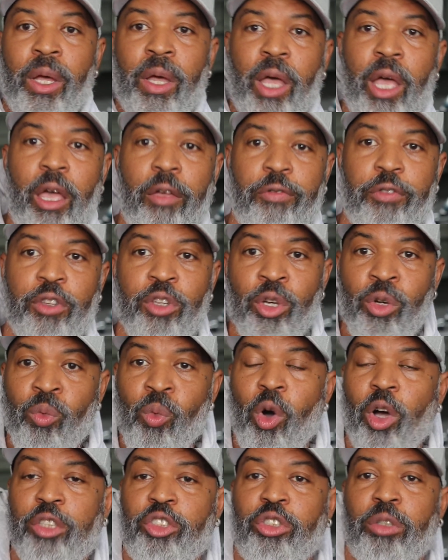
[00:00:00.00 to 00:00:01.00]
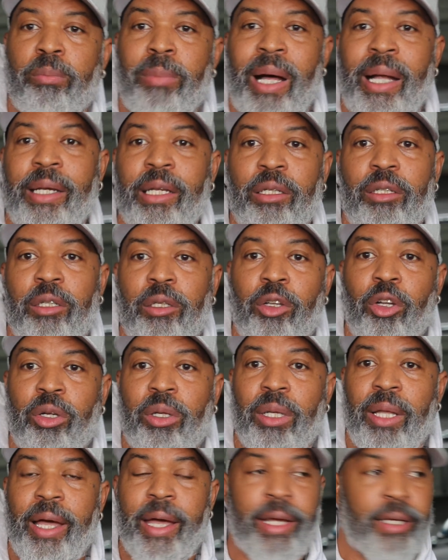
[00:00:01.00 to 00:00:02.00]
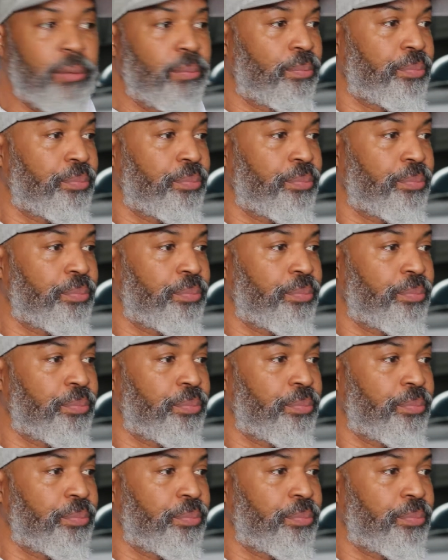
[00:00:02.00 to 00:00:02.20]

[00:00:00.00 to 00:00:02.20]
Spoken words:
If you want your body to look like